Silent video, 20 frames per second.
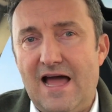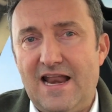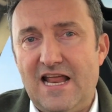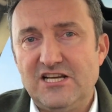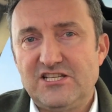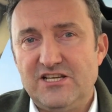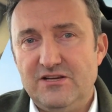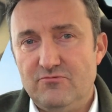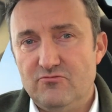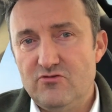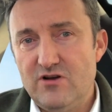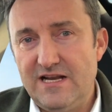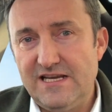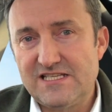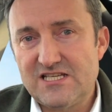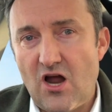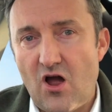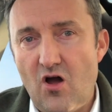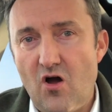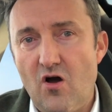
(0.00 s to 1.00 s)
and actually
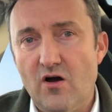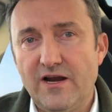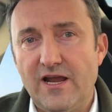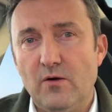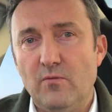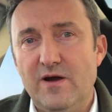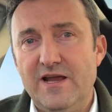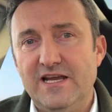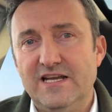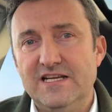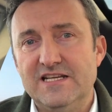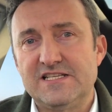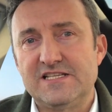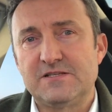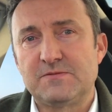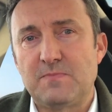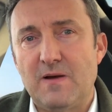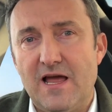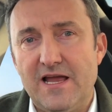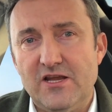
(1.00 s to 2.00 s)
really target where you're going to
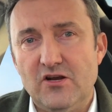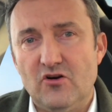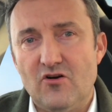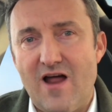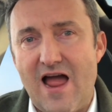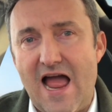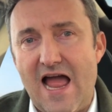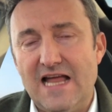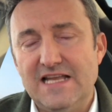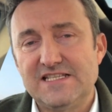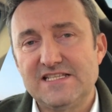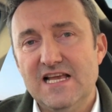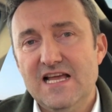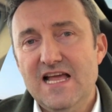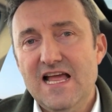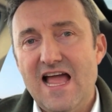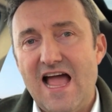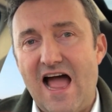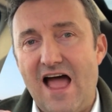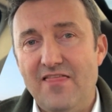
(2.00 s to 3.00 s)
display your ads
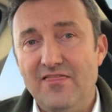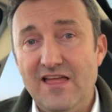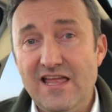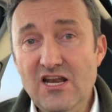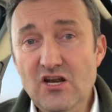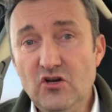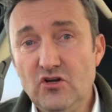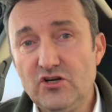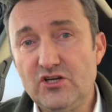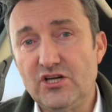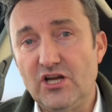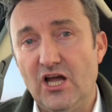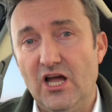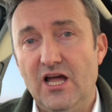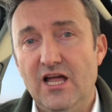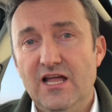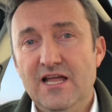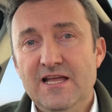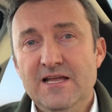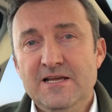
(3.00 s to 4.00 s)
and then look
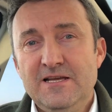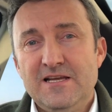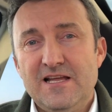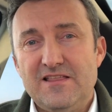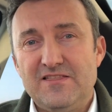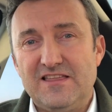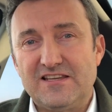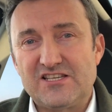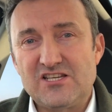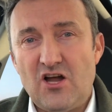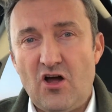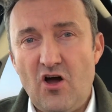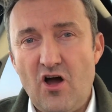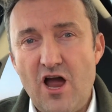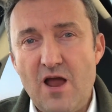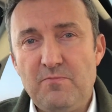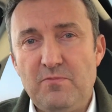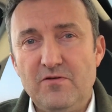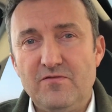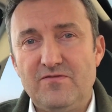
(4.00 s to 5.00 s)
at the
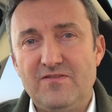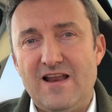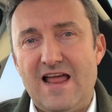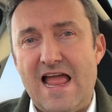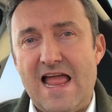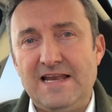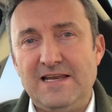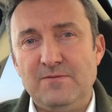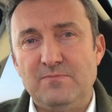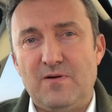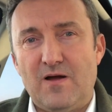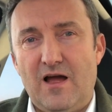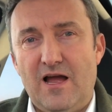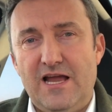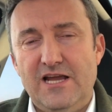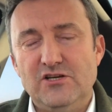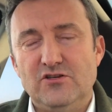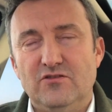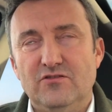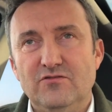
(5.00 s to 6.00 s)
type of landing
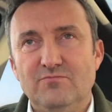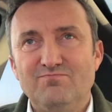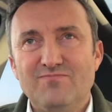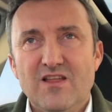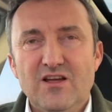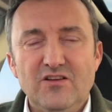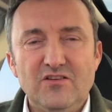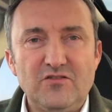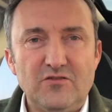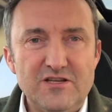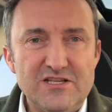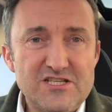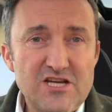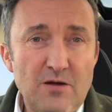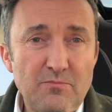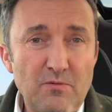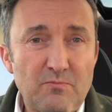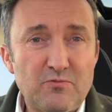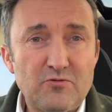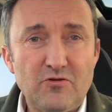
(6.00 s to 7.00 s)
page or so the
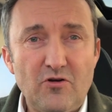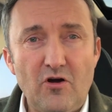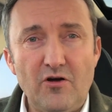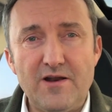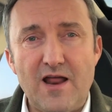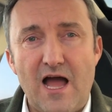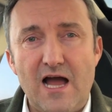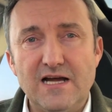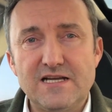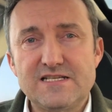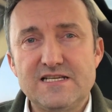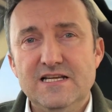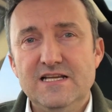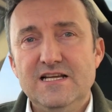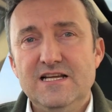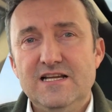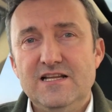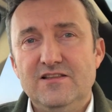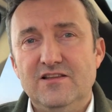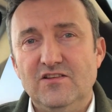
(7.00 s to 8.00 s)
type of product
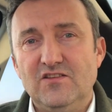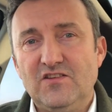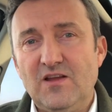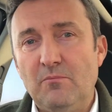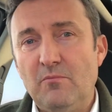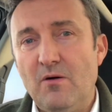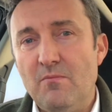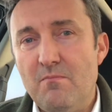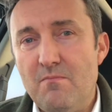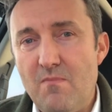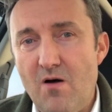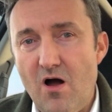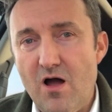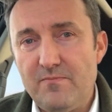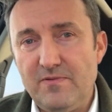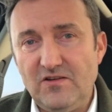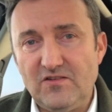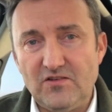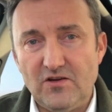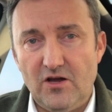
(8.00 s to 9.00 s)
that someone
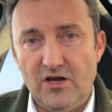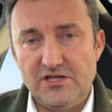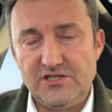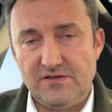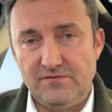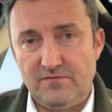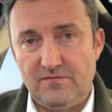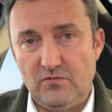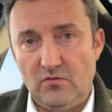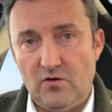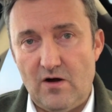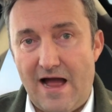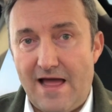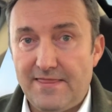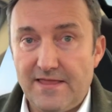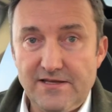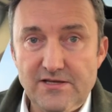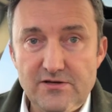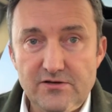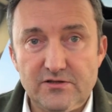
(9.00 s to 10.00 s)
might be searching for
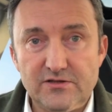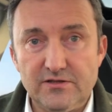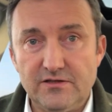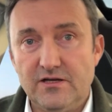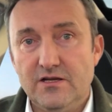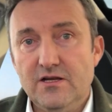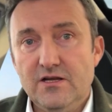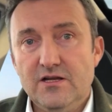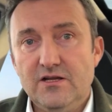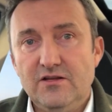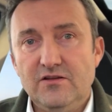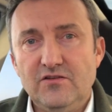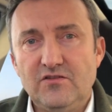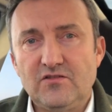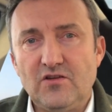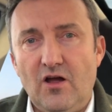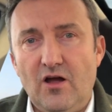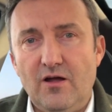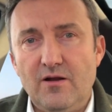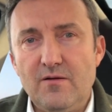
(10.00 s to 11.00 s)
and then you can
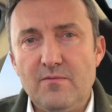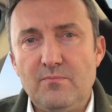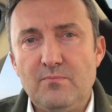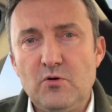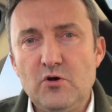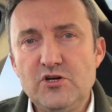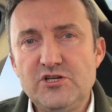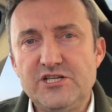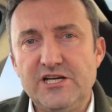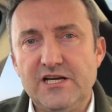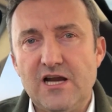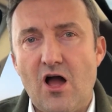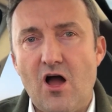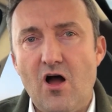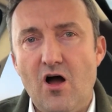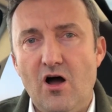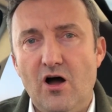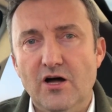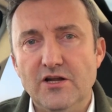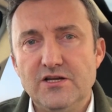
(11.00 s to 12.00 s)
start pushing
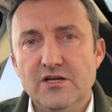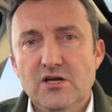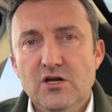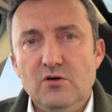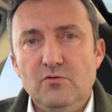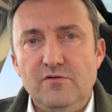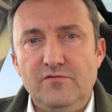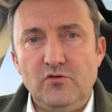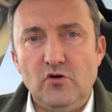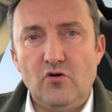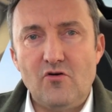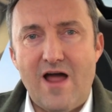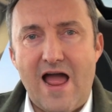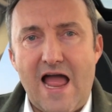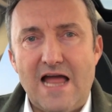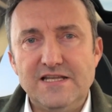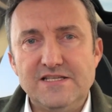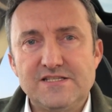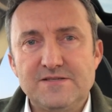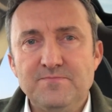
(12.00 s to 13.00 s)
hard with your
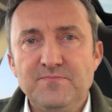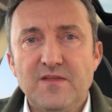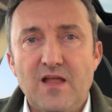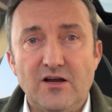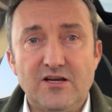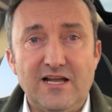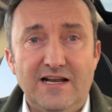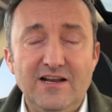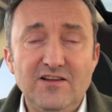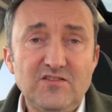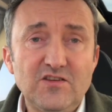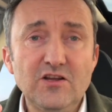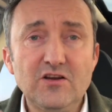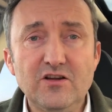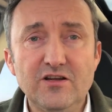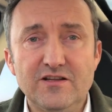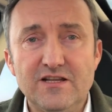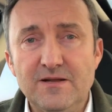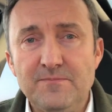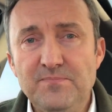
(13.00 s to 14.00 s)
ads. Okay, let's
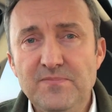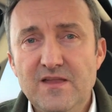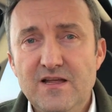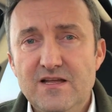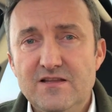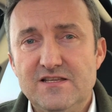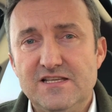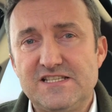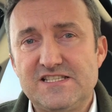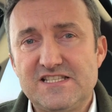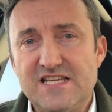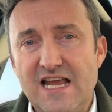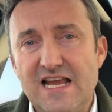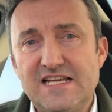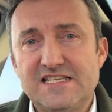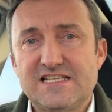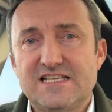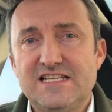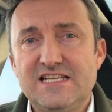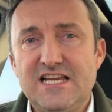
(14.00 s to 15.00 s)
look at the, the
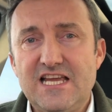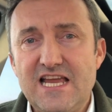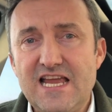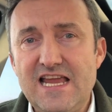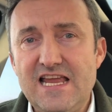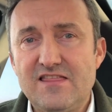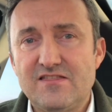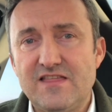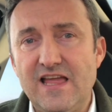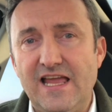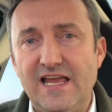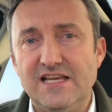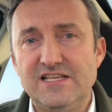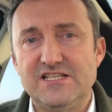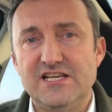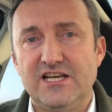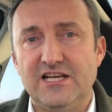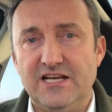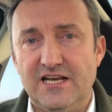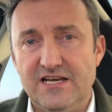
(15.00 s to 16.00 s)
six key
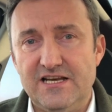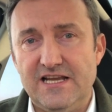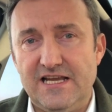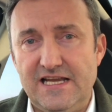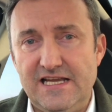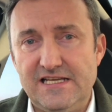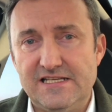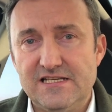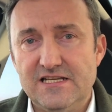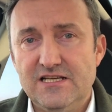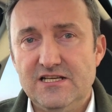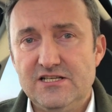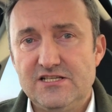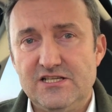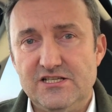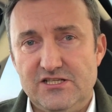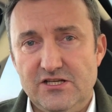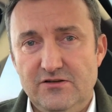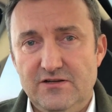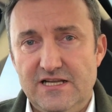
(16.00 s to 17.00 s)
things you're gonna need
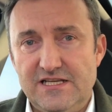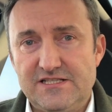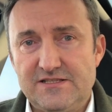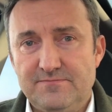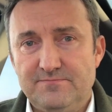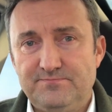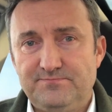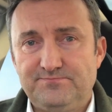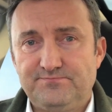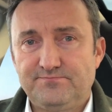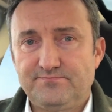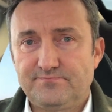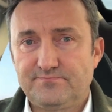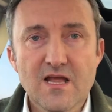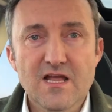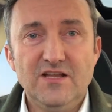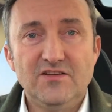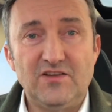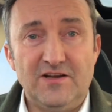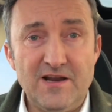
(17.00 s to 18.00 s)
to do this.
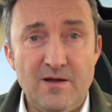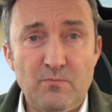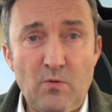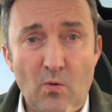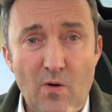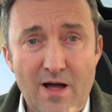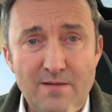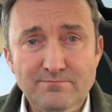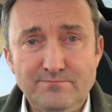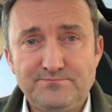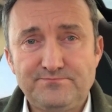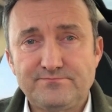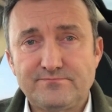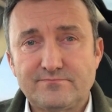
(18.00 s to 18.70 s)
So number one,